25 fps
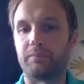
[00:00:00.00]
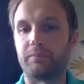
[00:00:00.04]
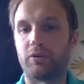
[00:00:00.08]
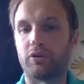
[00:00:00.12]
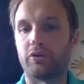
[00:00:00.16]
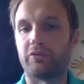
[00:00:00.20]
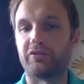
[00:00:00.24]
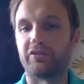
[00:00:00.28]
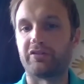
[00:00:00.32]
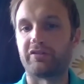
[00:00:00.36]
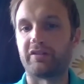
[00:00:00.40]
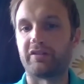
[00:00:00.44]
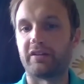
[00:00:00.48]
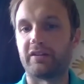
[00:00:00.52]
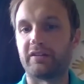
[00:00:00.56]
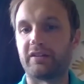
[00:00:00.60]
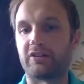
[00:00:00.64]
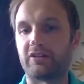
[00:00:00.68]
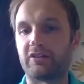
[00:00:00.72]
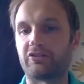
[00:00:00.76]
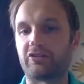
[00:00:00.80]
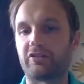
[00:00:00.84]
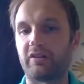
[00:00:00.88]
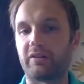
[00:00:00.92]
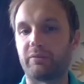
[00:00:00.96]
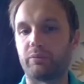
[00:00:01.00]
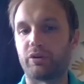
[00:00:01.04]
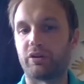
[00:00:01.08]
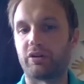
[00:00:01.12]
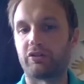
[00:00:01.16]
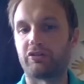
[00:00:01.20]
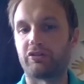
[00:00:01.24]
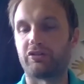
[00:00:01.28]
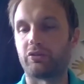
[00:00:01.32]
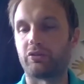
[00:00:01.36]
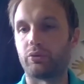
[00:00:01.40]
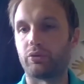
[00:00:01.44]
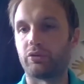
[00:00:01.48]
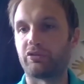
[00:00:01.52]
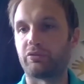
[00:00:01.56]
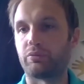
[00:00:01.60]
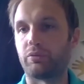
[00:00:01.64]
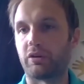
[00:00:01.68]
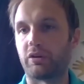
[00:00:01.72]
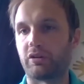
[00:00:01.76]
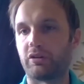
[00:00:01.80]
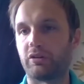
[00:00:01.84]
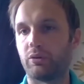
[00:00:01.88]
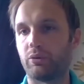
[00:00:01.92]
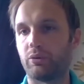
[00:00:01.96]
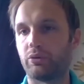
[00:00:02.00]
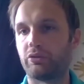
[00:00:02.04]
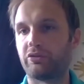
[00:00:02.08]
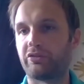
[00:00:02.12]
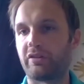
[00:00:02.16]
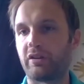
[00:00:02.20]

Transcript: Obviously, initially when our stores were closed, a